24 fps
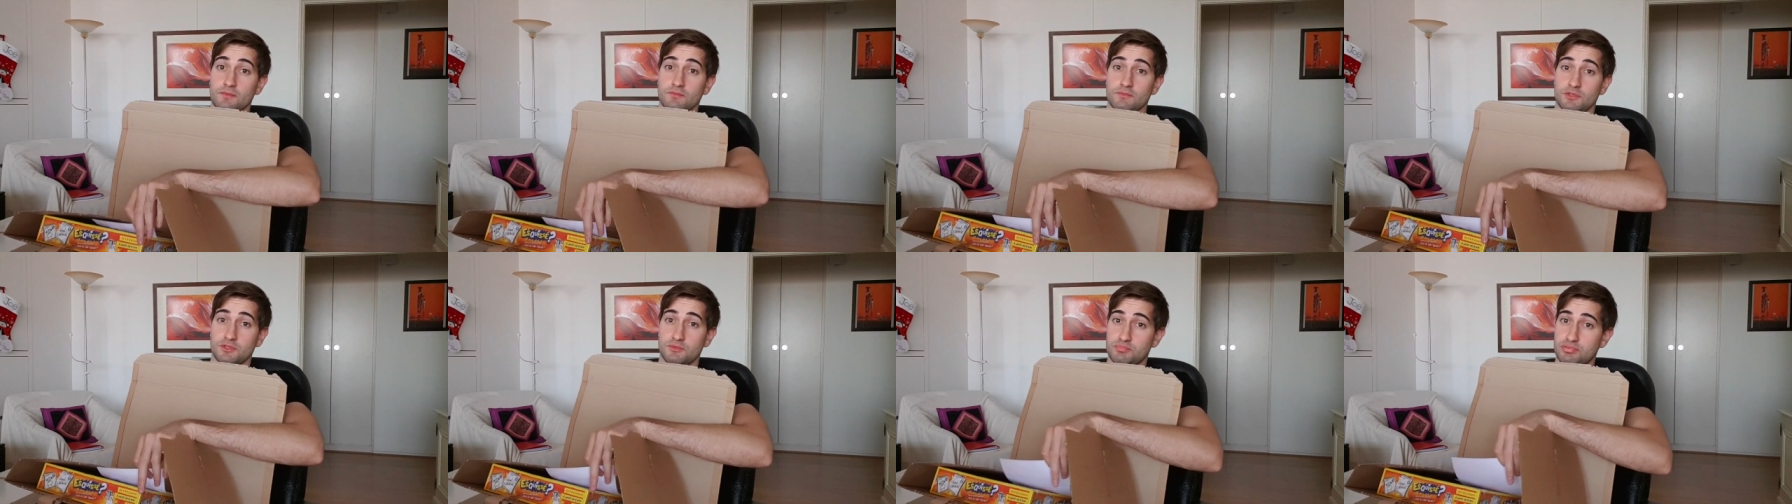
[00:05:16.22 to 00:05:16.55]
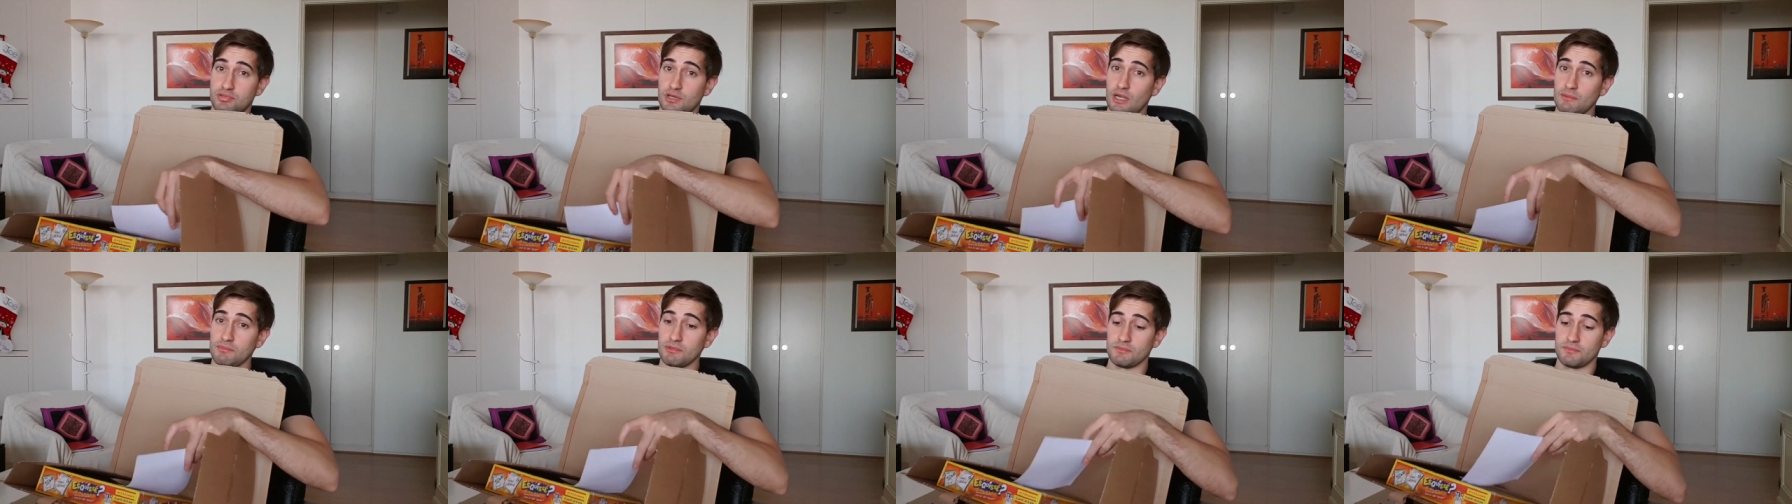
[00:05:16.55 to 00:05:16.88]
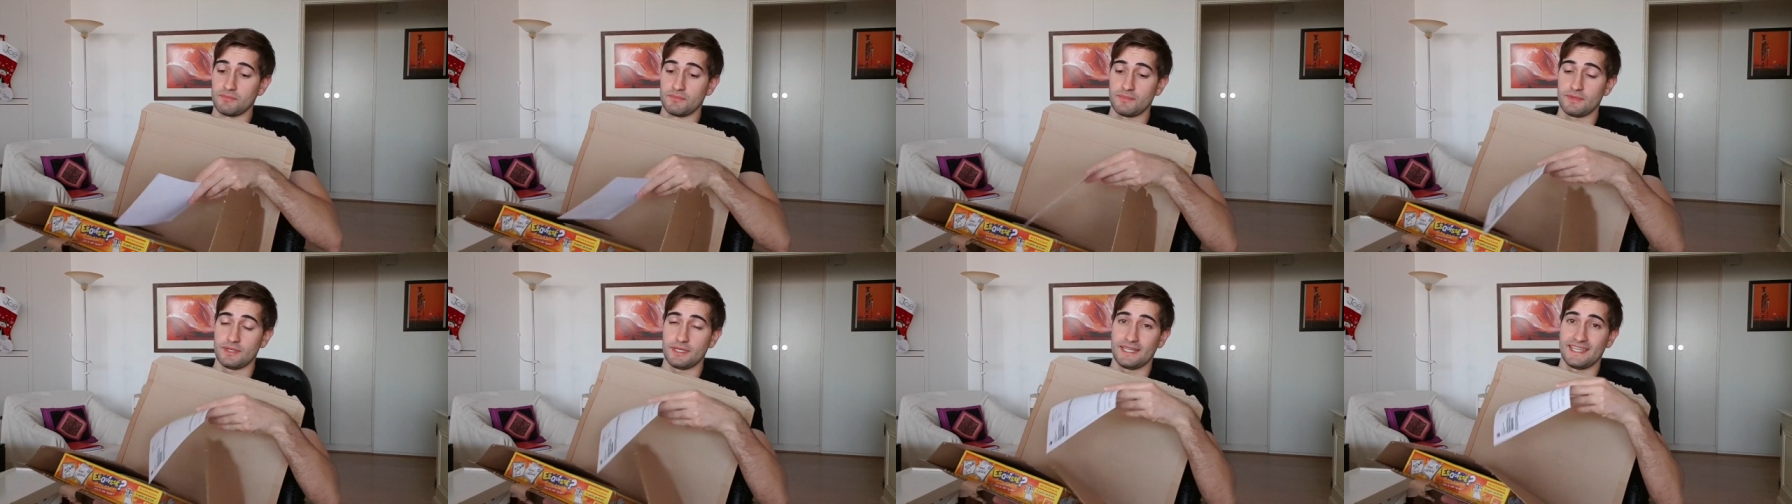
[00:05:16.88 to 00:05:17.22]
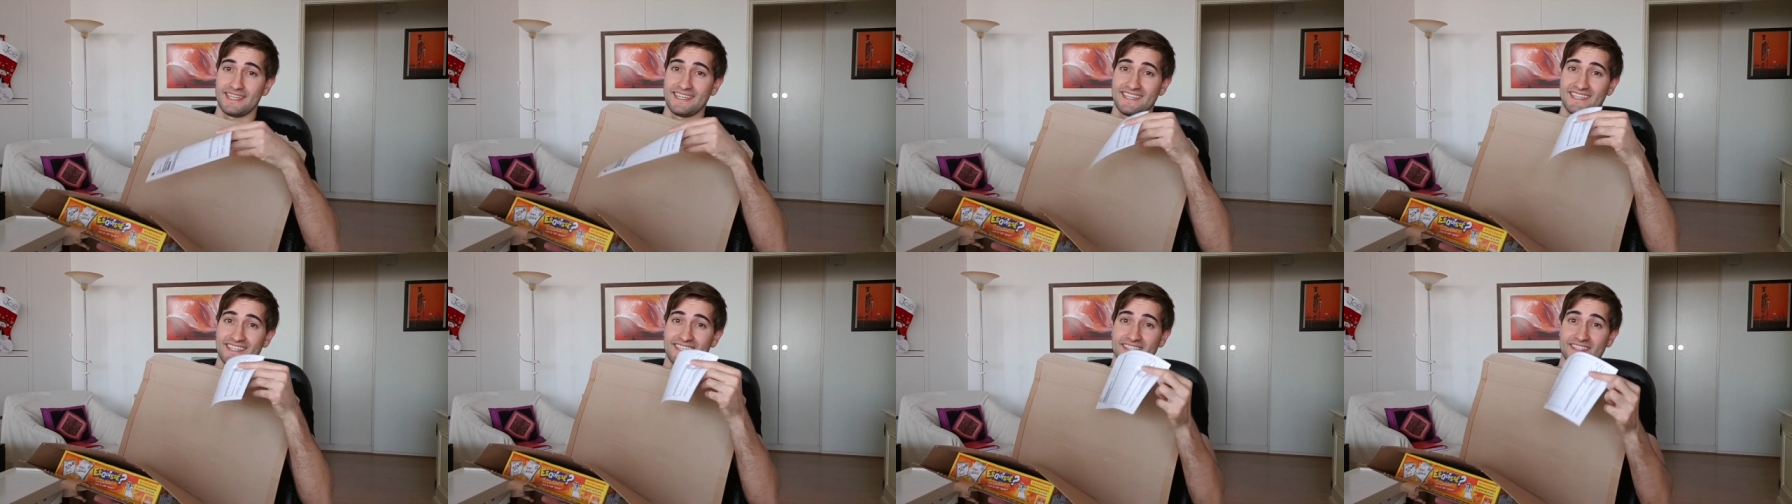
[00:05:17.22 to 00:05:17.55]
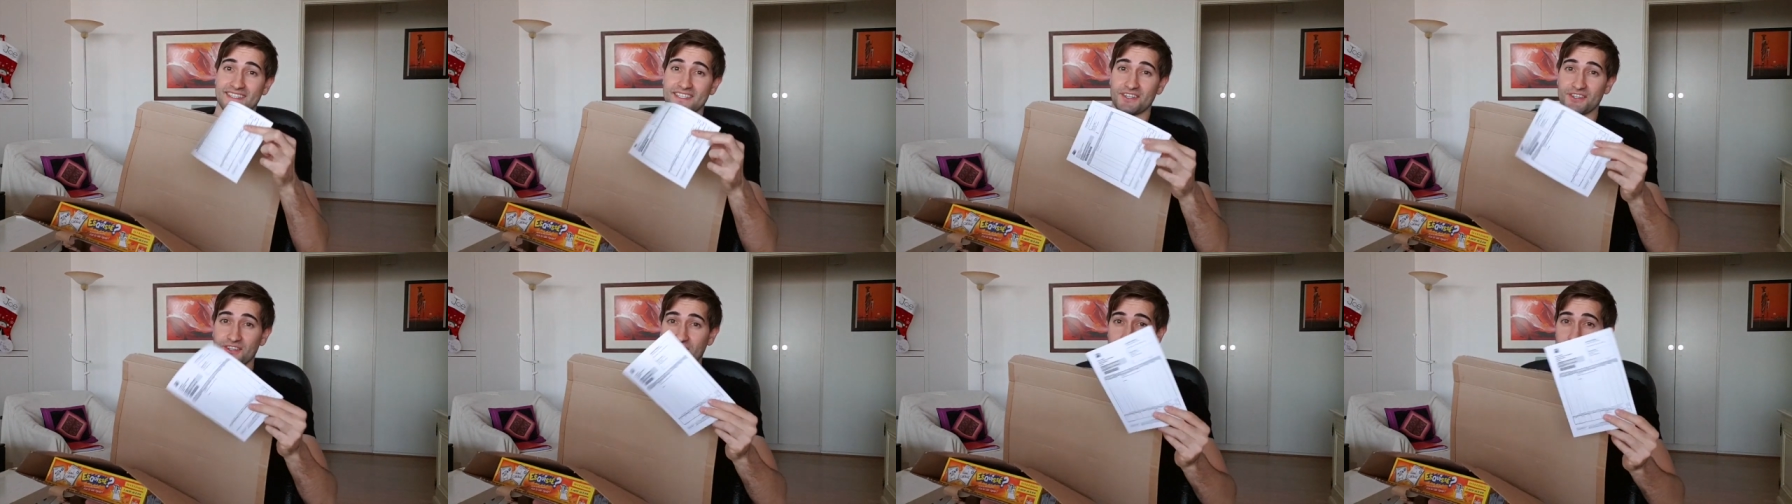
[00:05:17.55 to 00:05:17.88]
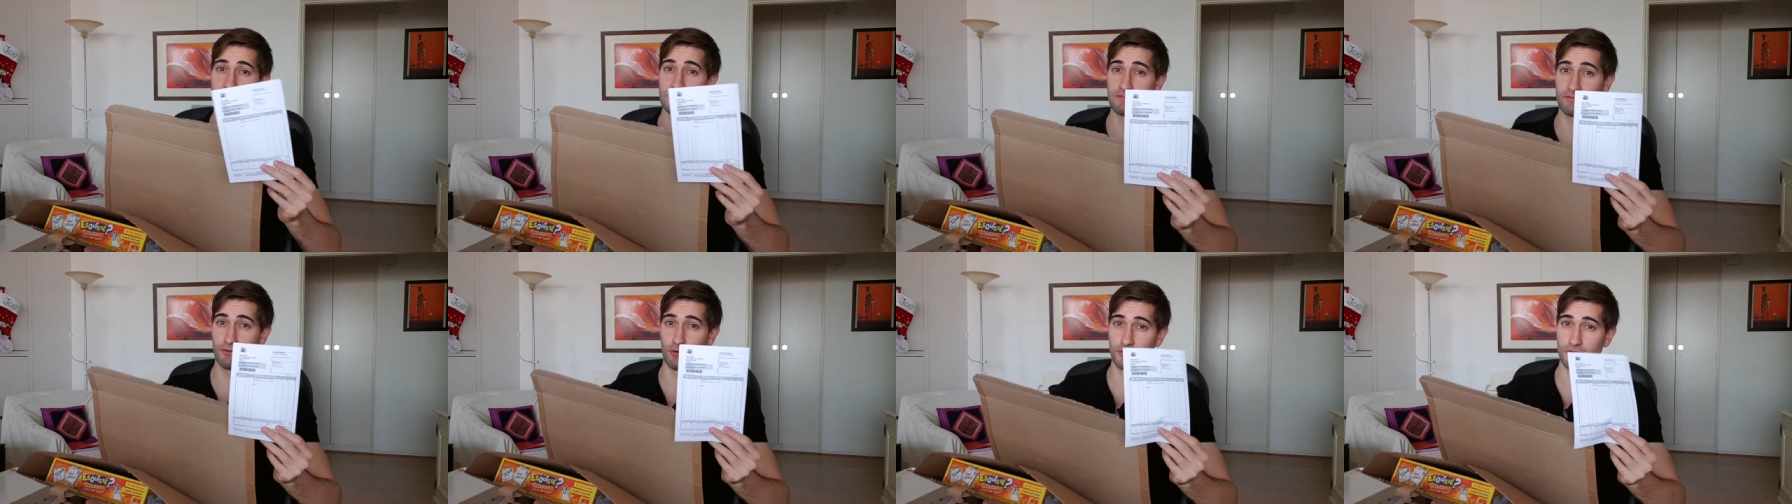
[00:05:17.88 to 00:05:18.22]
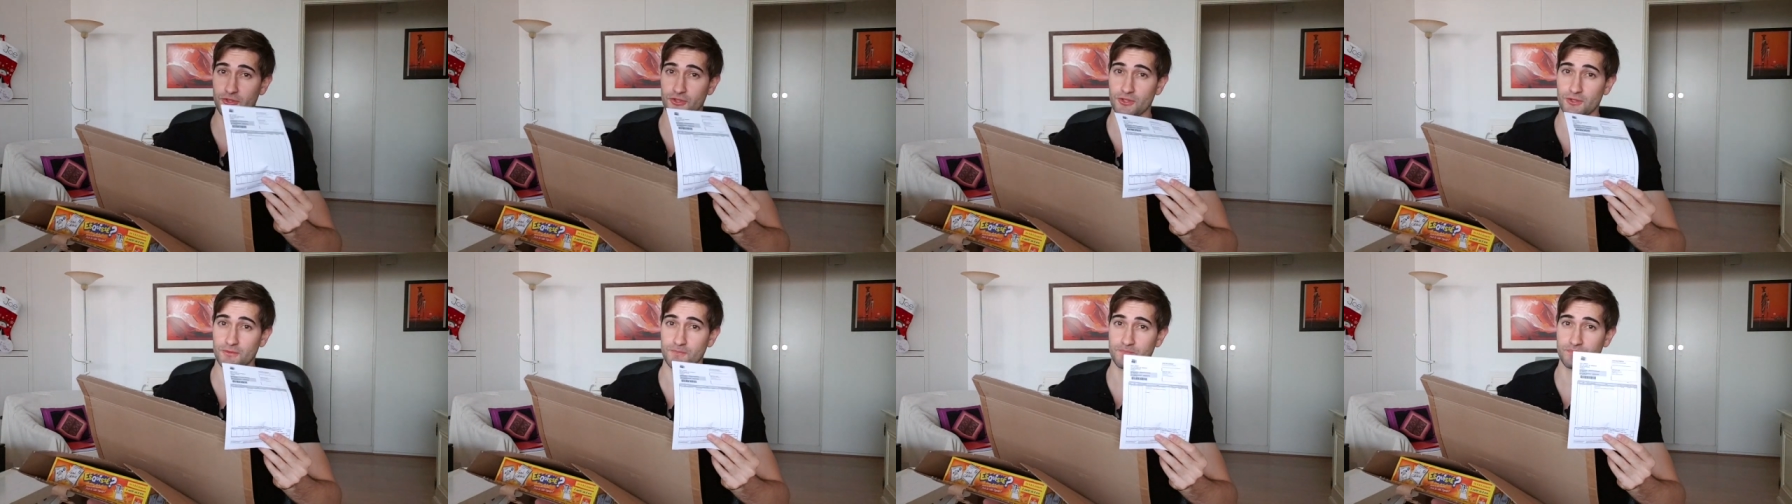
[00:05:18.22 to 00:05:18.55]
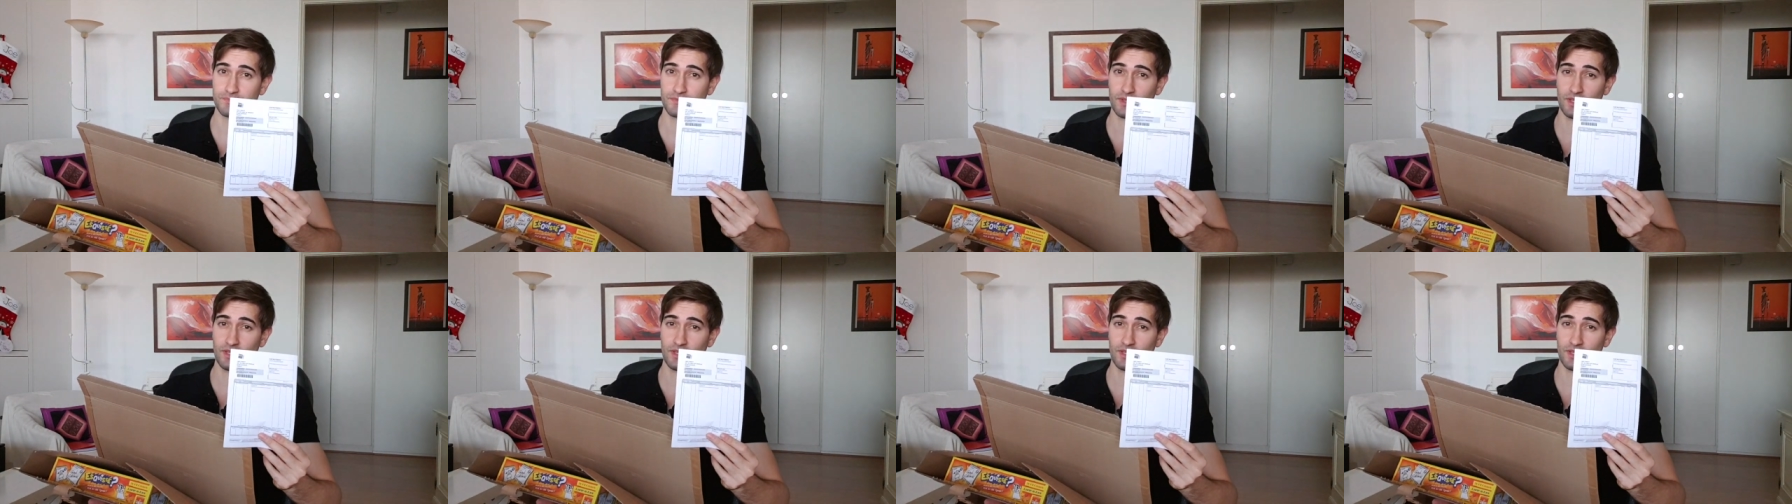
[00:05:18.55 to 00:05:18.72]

The problem, there's an invoice.